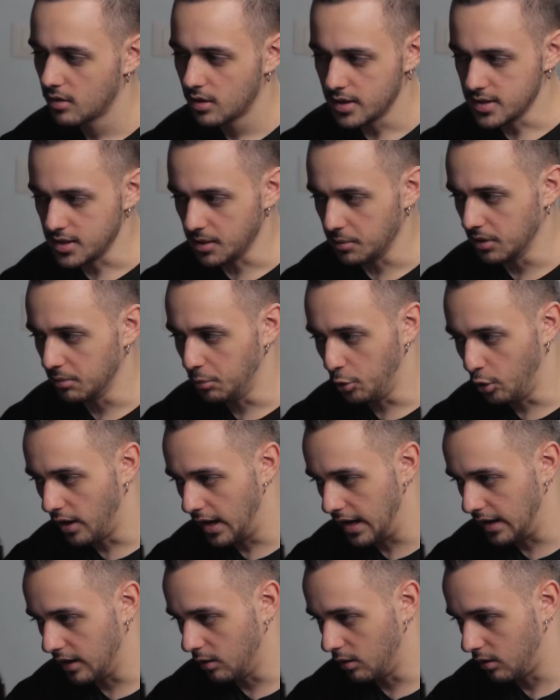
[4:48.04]
It's a bit more
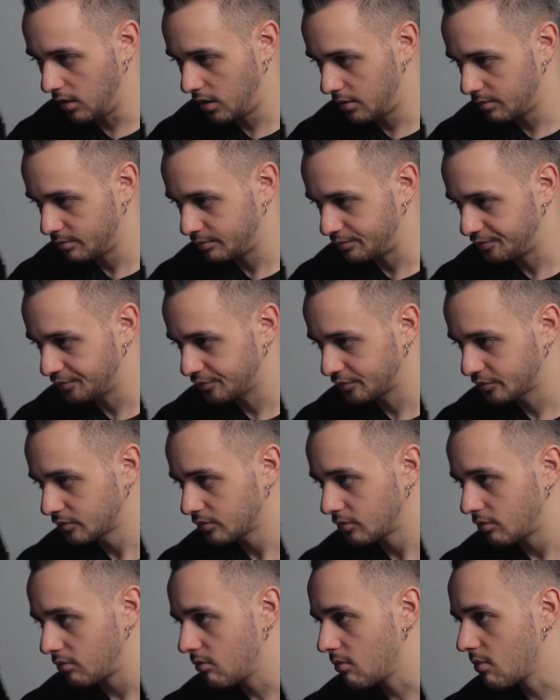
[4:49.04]
analog.
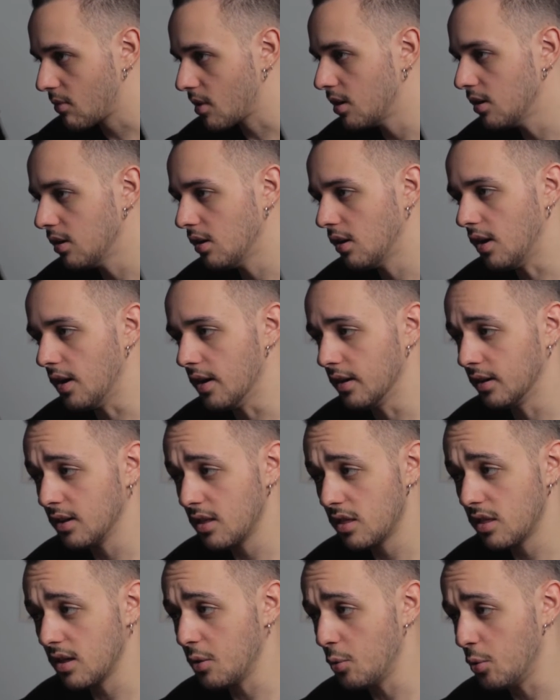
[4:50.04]
Another
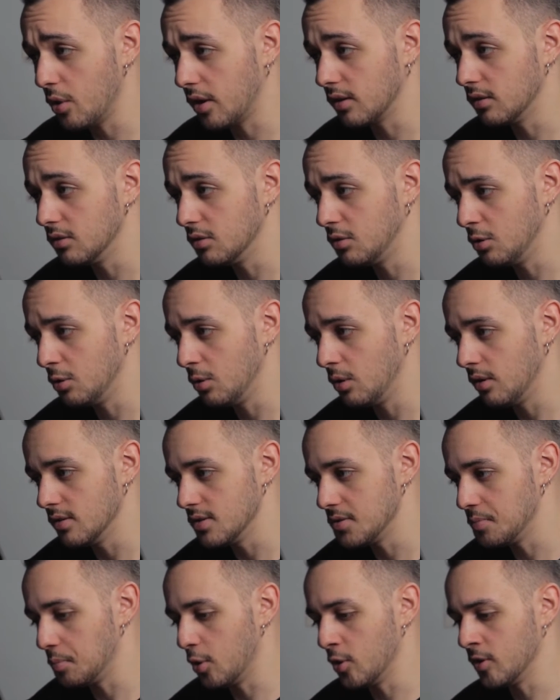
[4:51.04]
thing we can do at
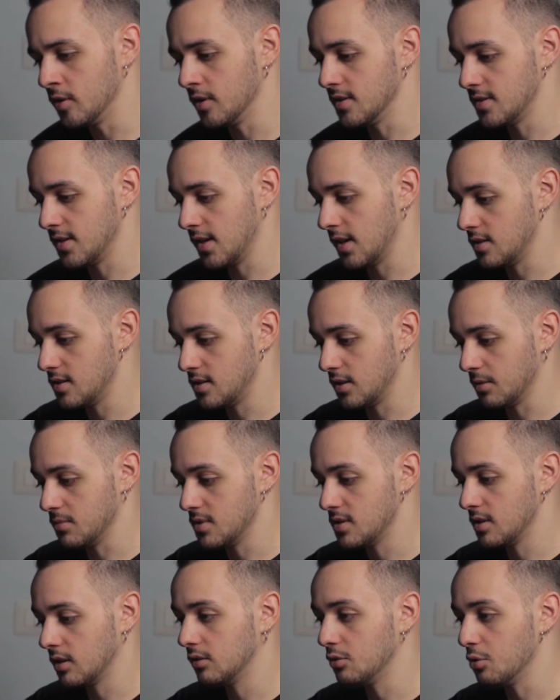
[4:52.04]
this point is add some
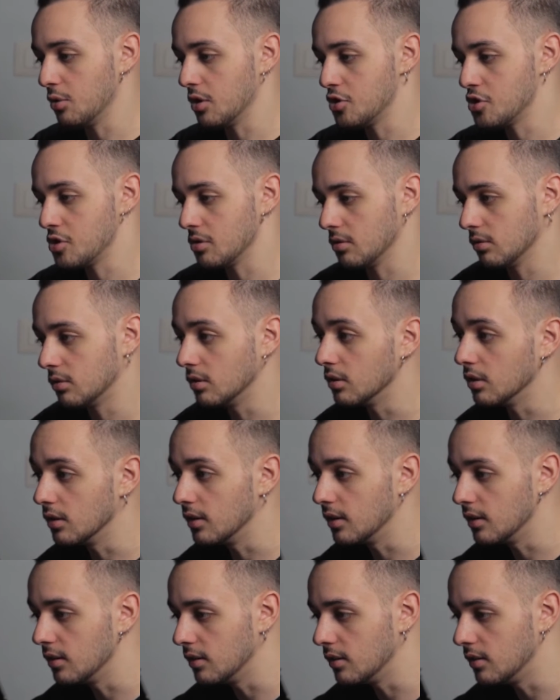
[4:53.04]
saturation to
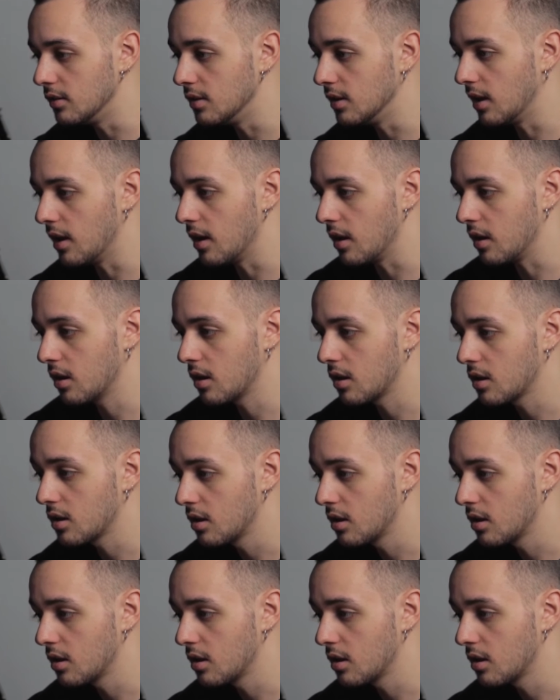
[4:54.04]
the delay.